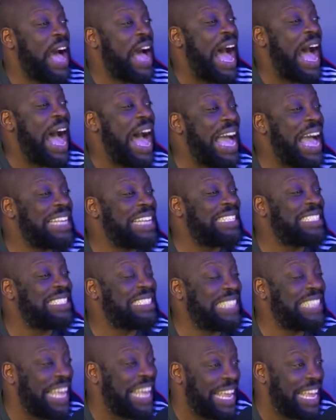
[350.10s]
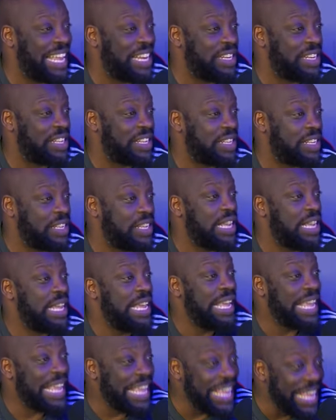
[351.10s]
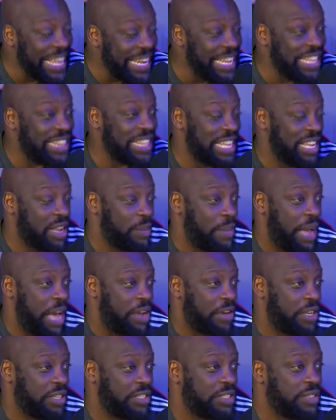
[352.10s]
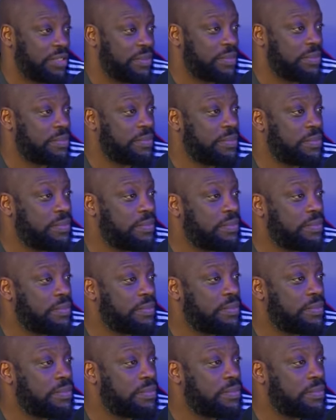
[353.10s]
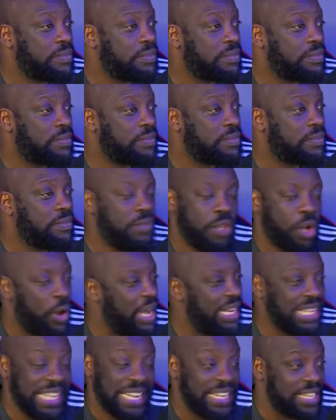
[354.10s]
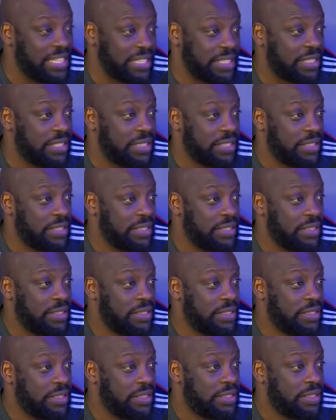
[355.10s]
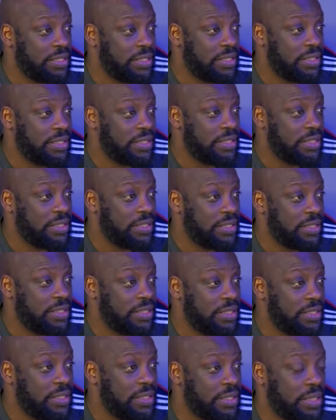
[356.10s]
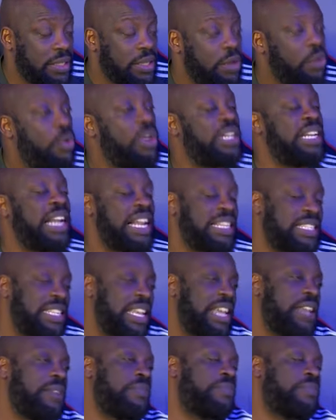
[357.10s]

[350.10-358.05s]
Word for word: I said anything about it? Yes. No, I didn't. Yes, you did. What did I say?